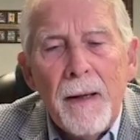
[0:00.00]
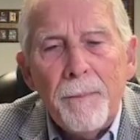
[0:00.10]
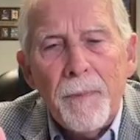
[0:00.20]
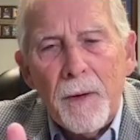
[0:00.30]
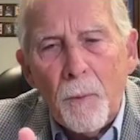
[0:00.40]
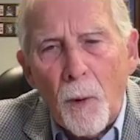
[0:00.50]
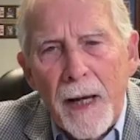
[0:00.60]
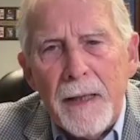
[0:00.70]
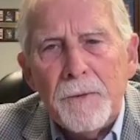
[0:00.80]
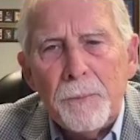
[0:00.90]
the
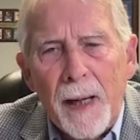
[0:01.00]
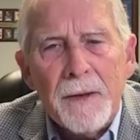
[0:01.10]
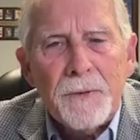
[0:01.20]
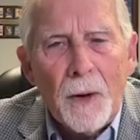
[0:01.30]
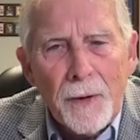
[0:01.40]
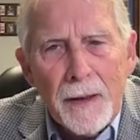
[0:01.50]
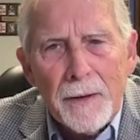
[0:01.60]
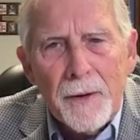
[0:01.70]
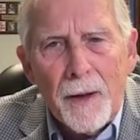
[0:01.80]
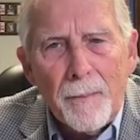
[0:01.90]
rate's based on
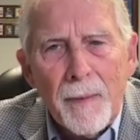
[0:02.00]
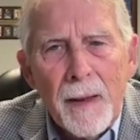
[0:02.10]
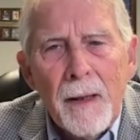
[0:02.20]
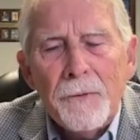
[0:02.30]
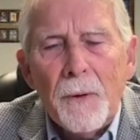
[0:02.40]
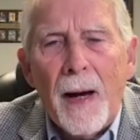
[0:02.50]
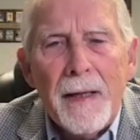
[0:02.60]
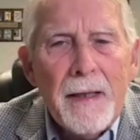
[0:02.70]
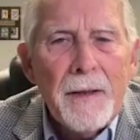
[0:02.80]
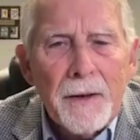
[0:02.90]
income. So I
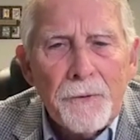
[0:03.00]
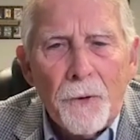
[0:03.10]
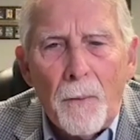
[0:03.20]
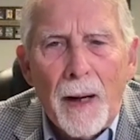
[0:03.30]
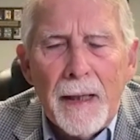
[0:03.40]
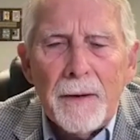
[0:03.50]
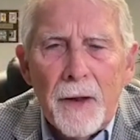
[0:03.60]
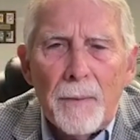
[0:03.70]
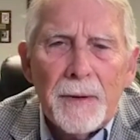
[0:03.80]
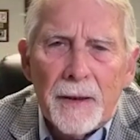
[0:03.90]
need to control my
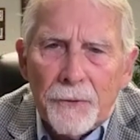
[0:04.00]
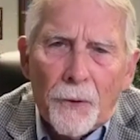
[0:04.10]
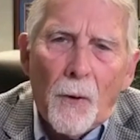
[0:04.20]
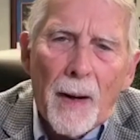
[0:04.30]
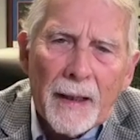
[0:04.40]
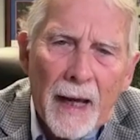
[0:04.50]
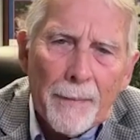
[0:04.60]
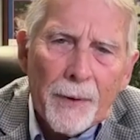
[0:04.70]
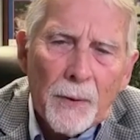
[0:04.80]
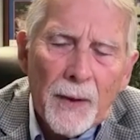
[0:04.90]
income to control my
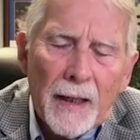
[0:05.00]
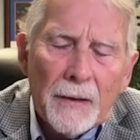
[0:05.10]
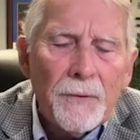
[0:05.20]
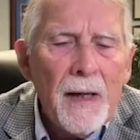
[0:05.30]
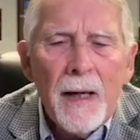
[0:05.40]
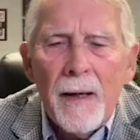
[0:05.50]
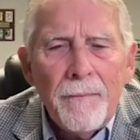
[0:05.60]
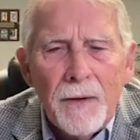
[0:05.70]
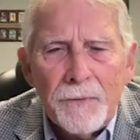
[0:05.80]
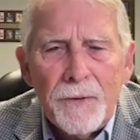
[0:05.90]
capital gains.
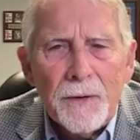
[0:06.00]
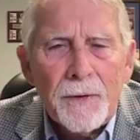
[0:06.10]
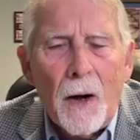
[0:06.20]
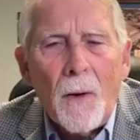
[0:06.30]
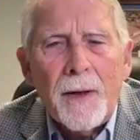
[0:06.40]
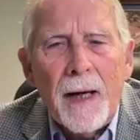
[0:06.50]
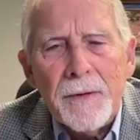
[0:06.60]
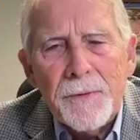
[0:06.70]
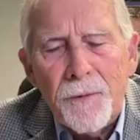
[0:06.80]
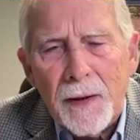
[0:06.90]
There's just all
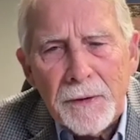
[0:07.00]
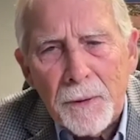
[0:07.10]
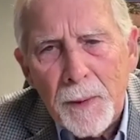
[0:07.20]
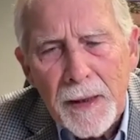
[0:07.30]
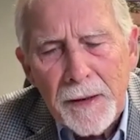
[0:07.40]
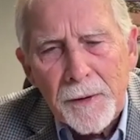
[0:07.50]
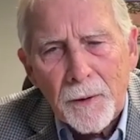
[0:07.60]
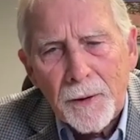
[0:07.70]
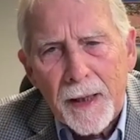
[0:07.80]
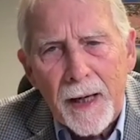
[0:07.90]
kinds of things that we need to
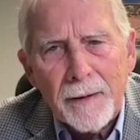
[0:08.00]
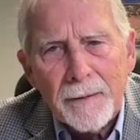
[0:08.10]
look at.